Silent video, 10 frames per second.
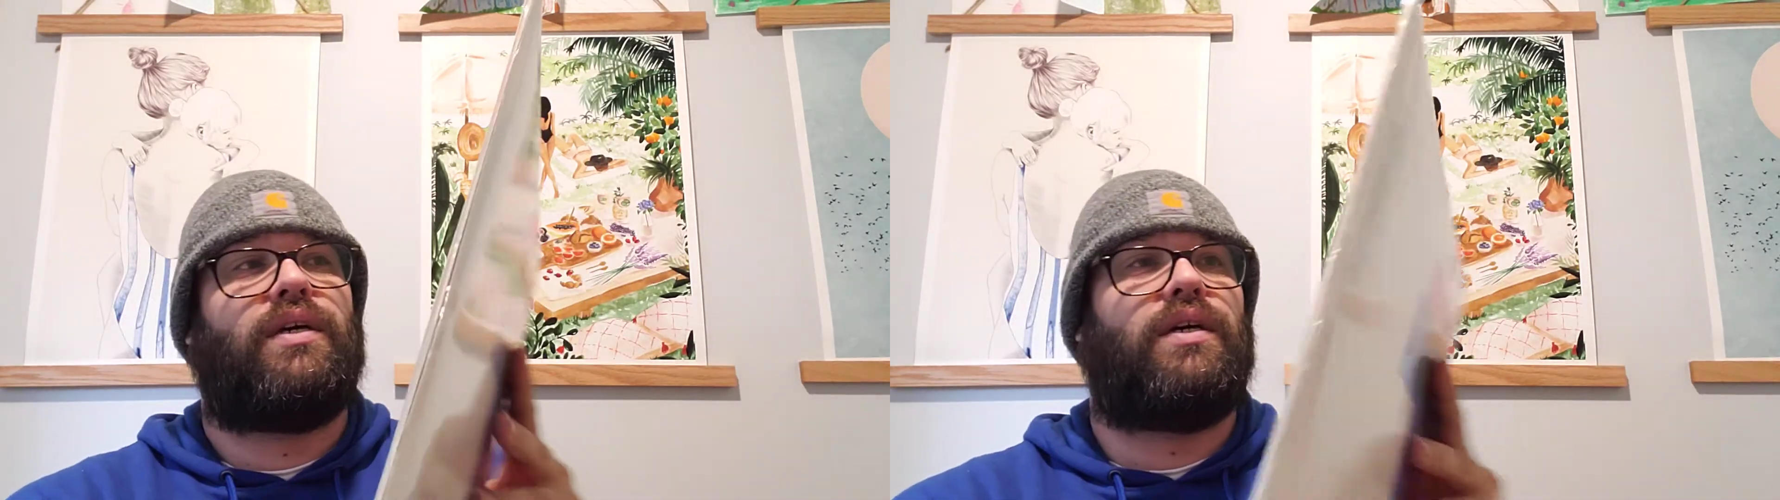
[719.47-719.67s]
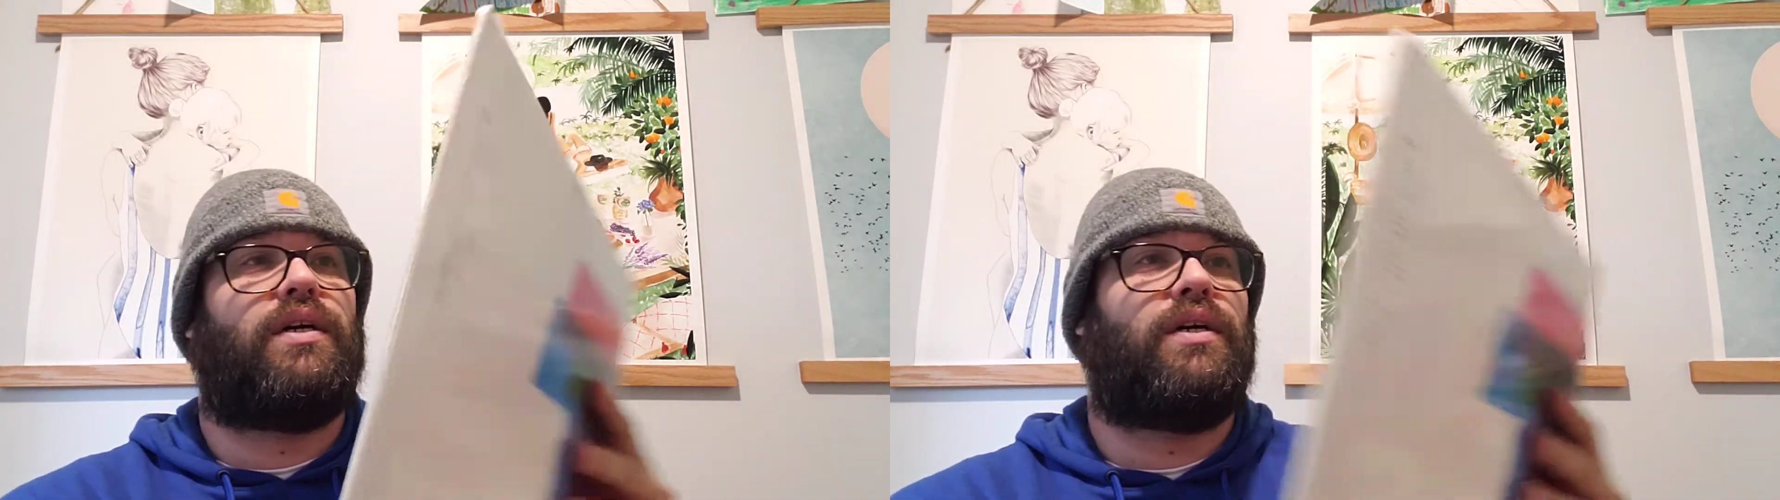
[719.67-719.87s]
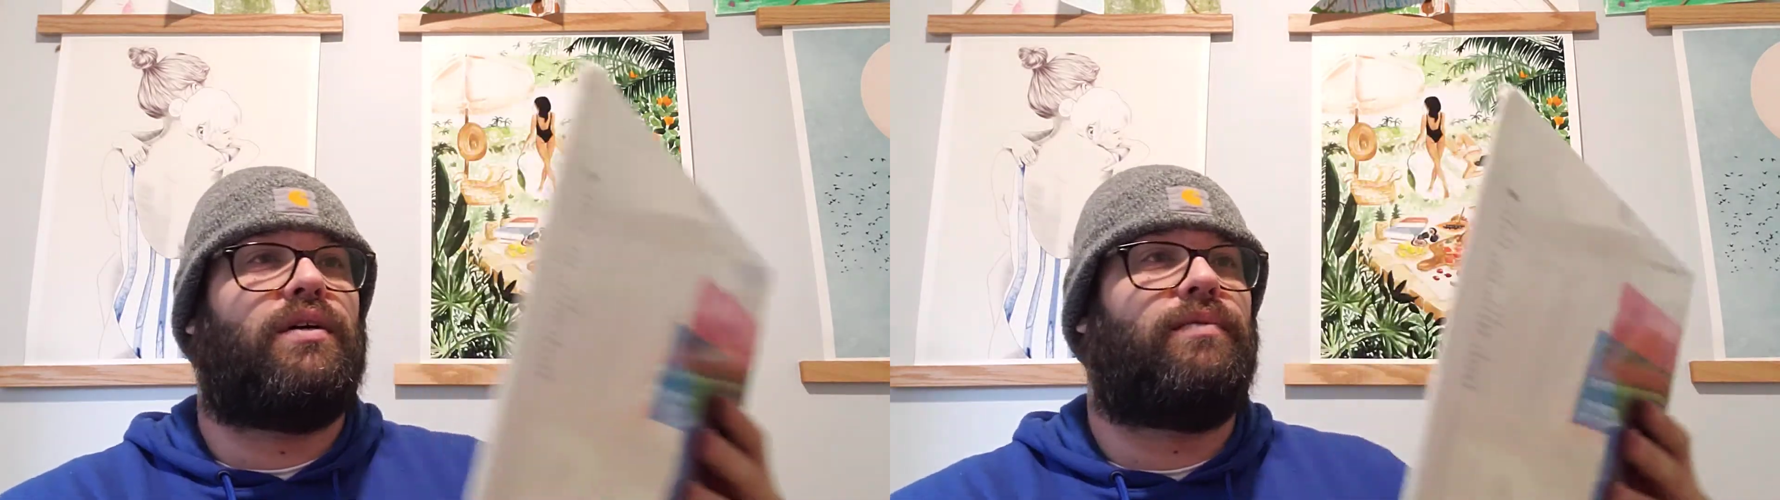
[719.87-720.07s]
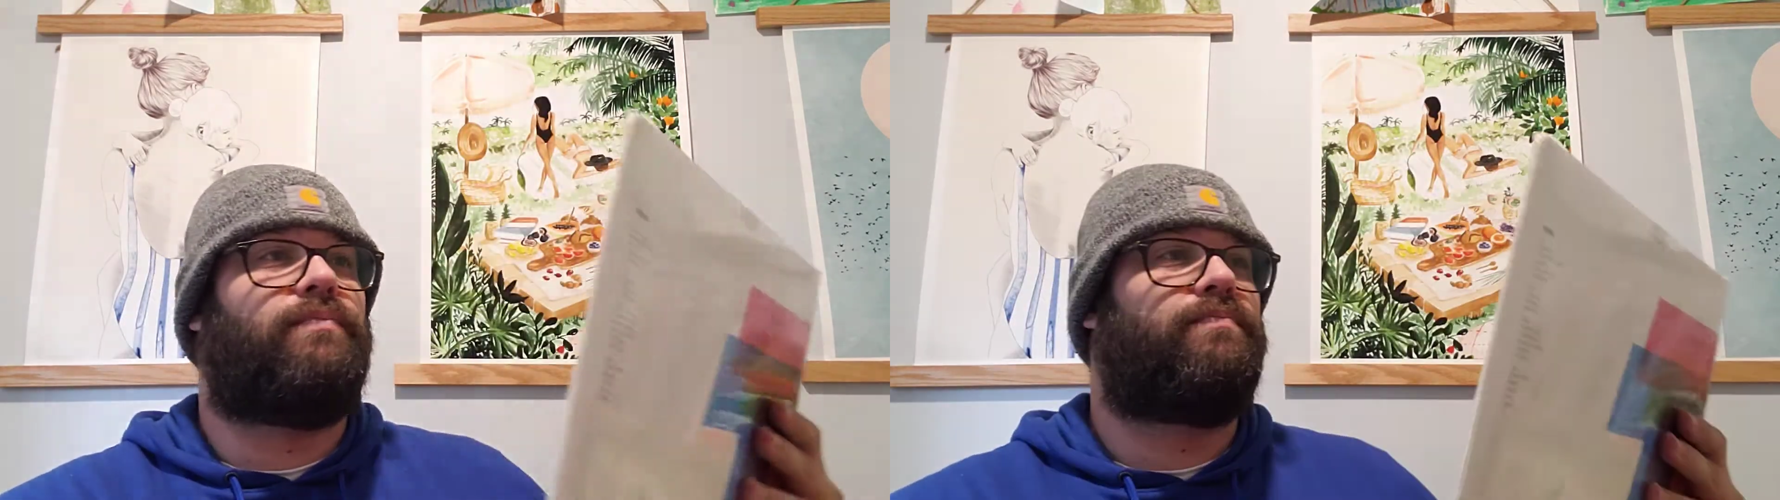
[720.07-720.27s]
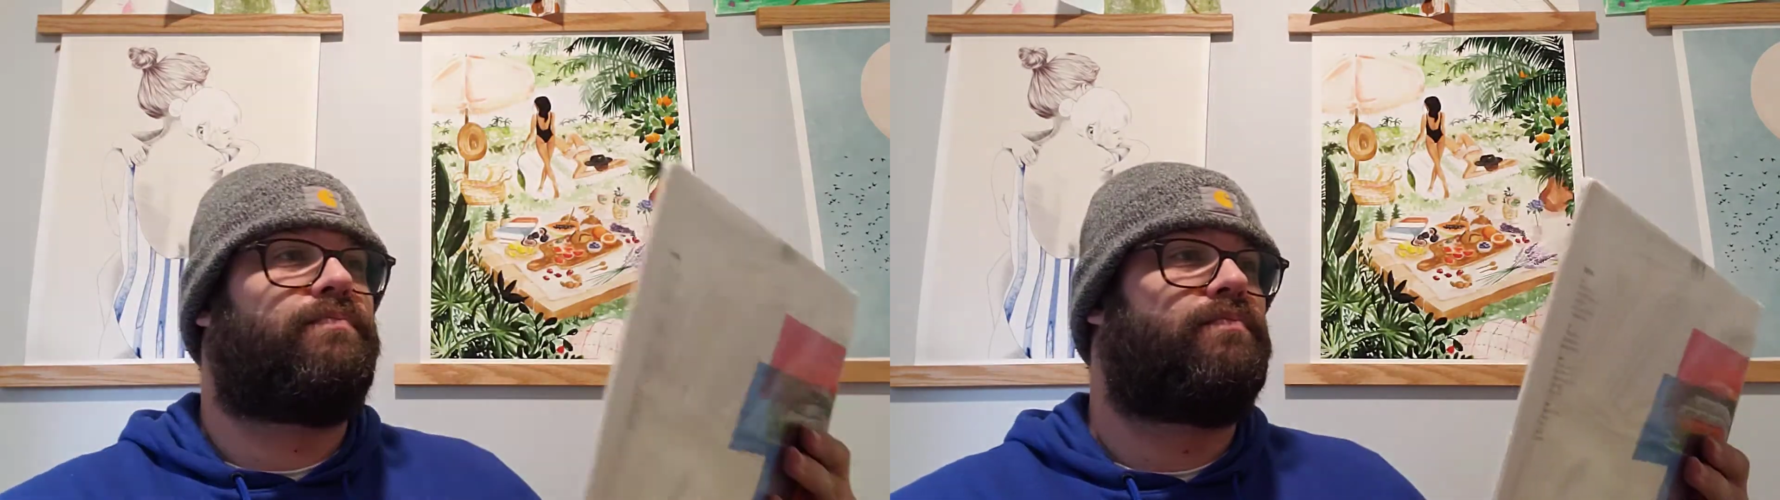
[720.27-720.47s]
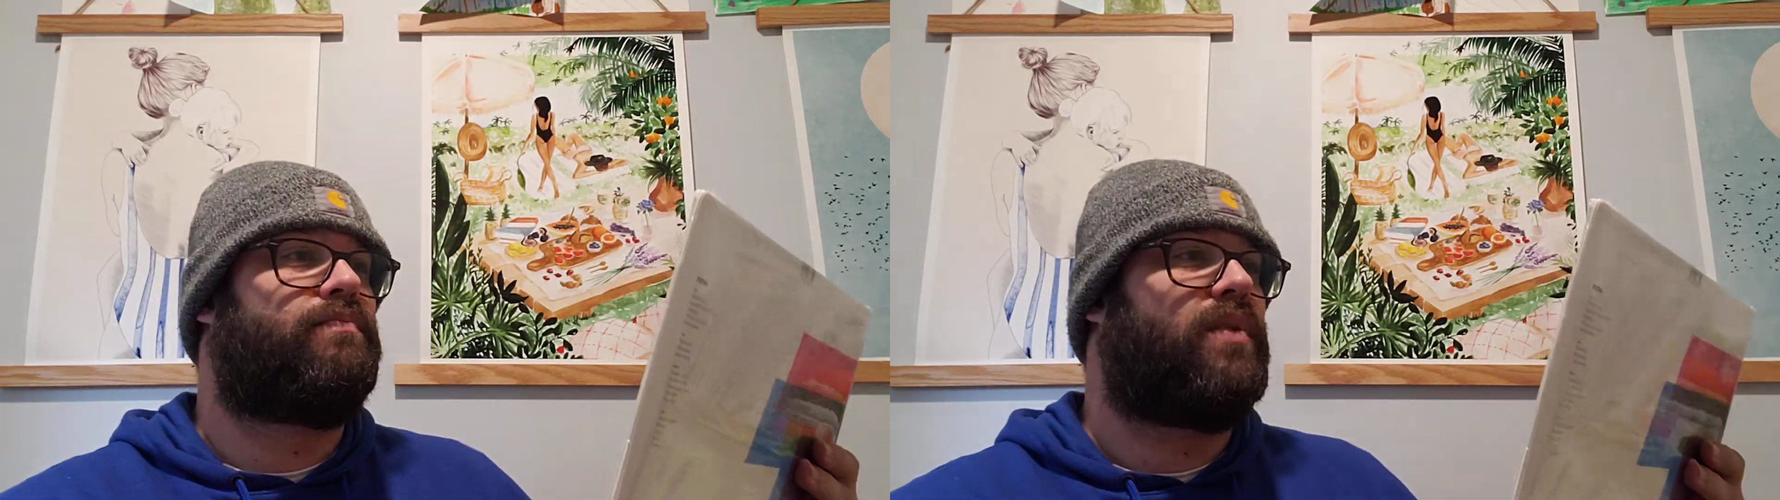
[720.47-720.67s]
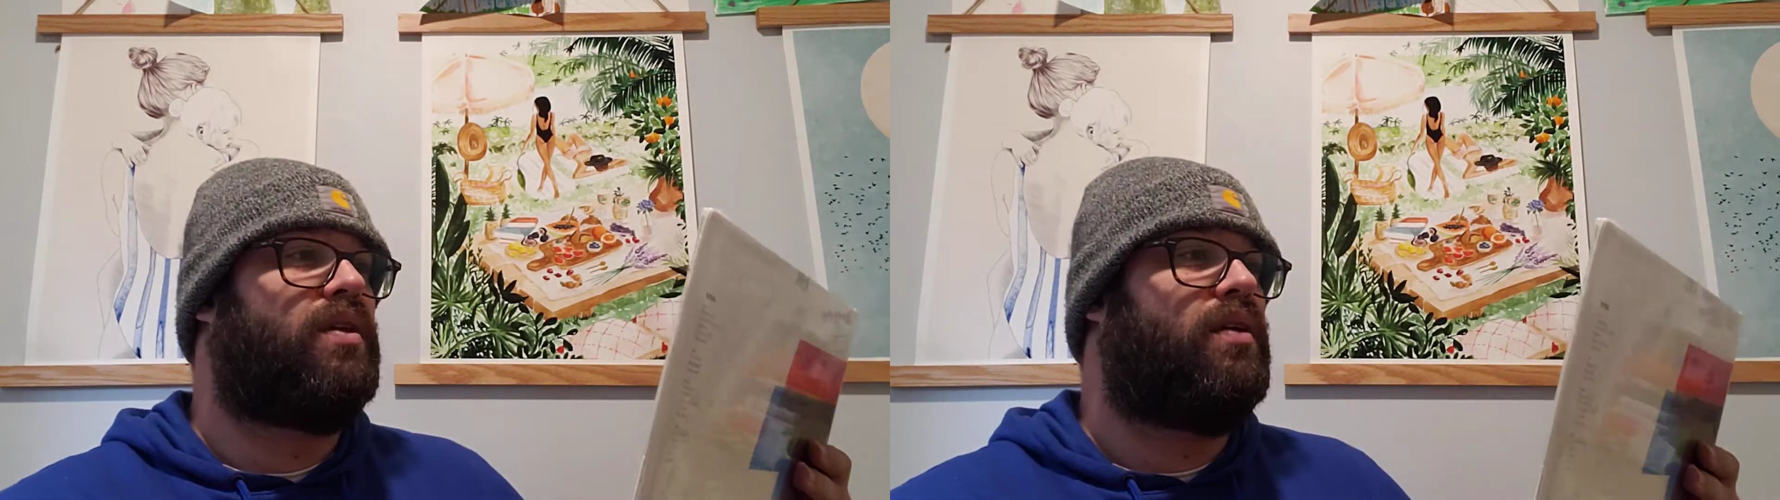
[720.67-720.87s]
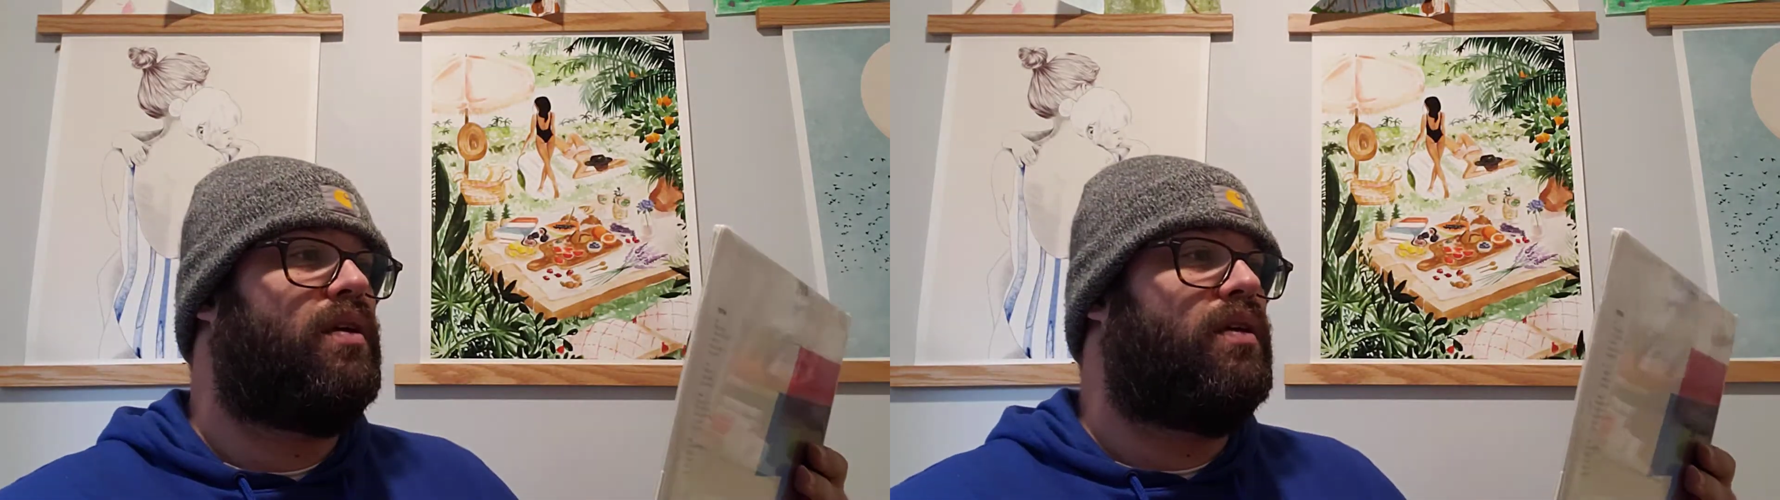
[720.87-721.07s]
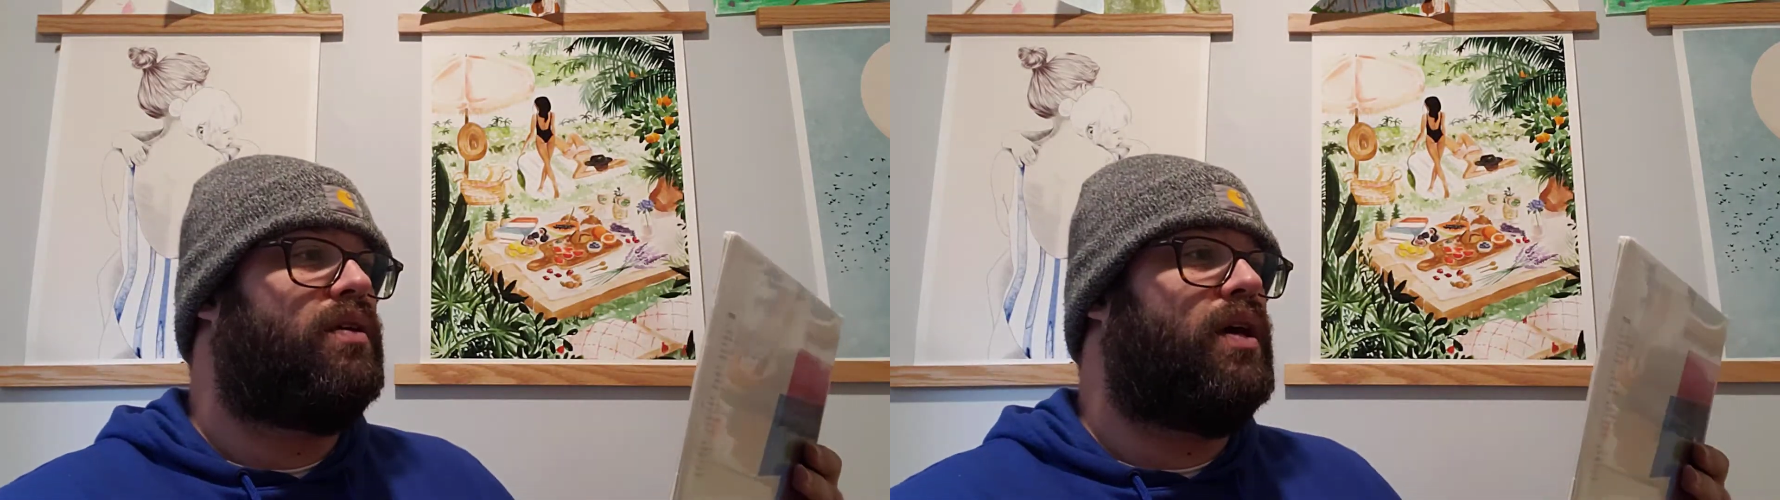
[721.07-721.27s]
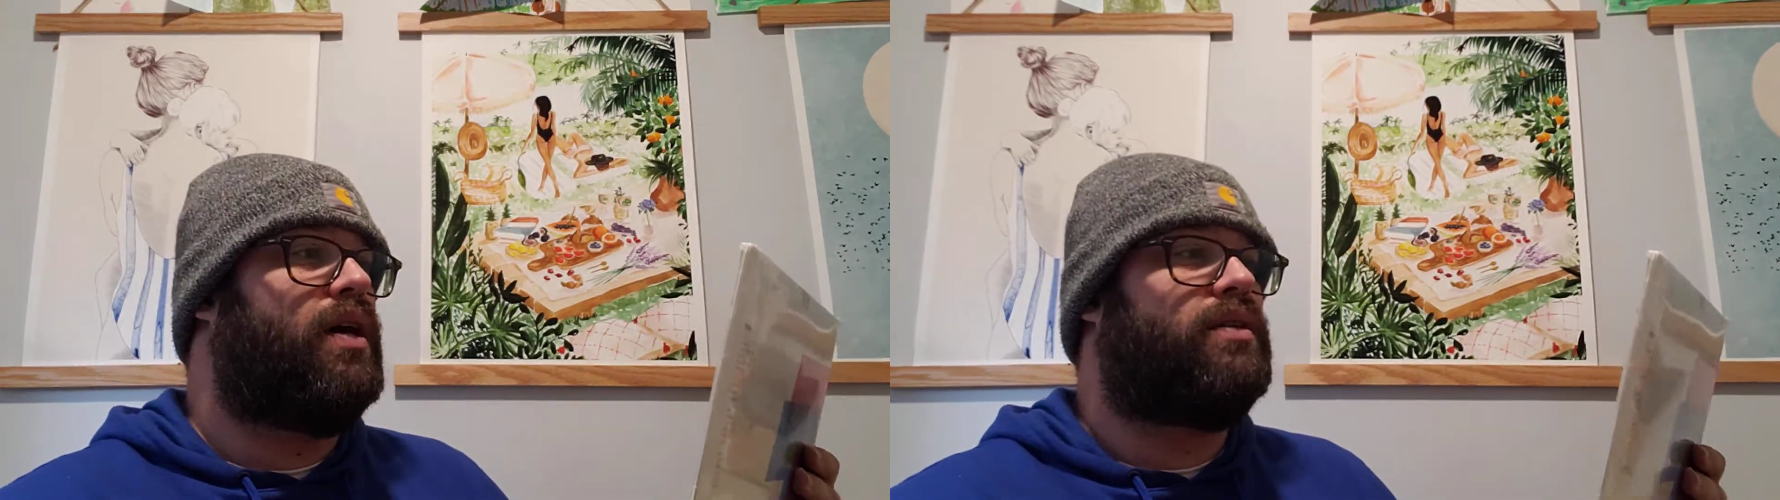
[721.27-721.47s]

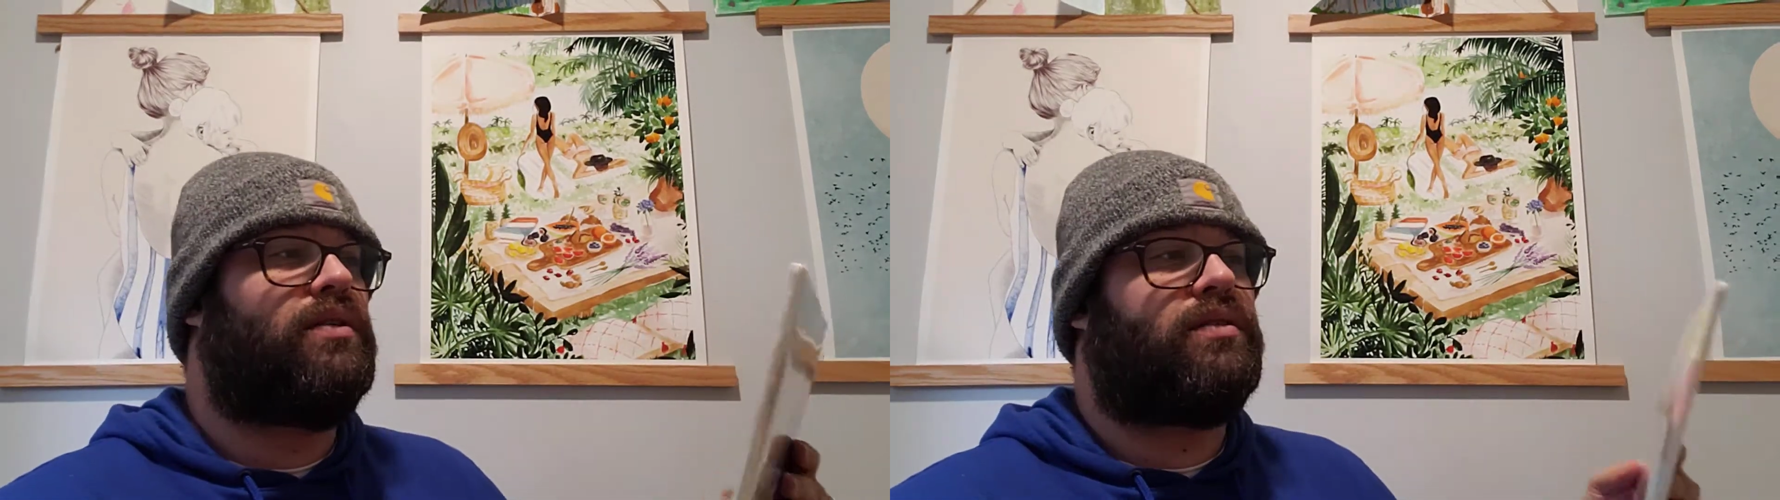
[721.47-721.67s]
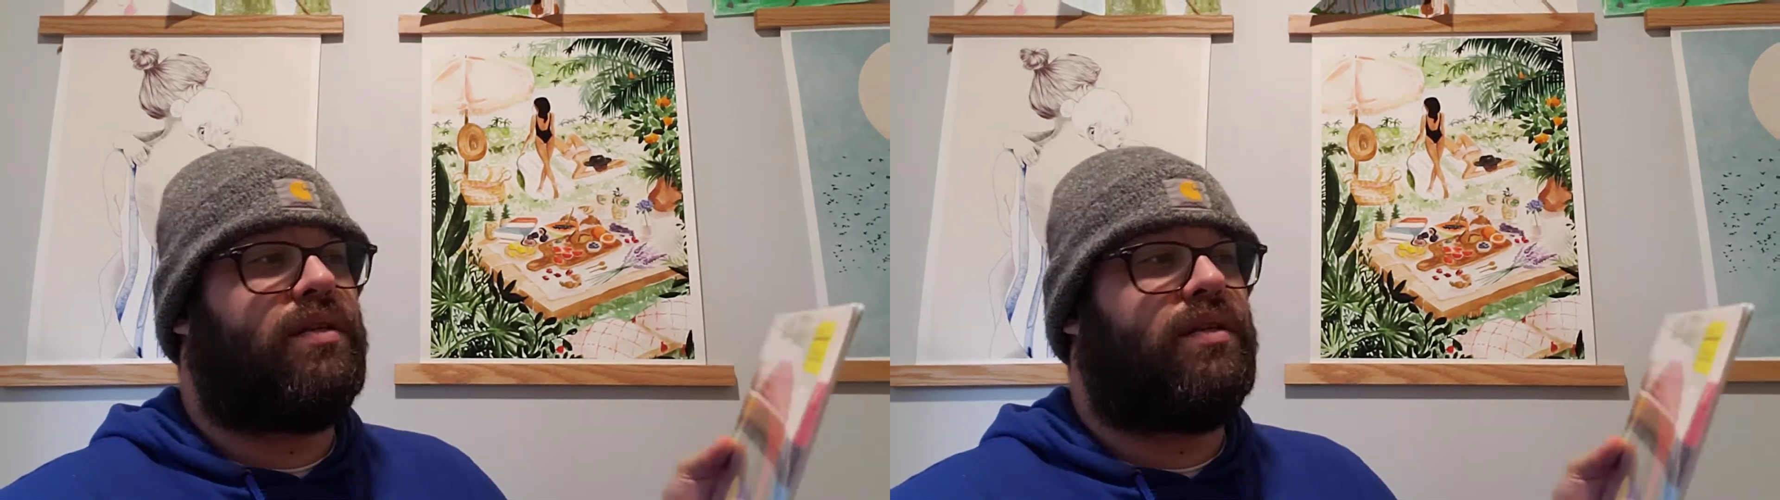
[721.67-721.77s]
Yeah, it just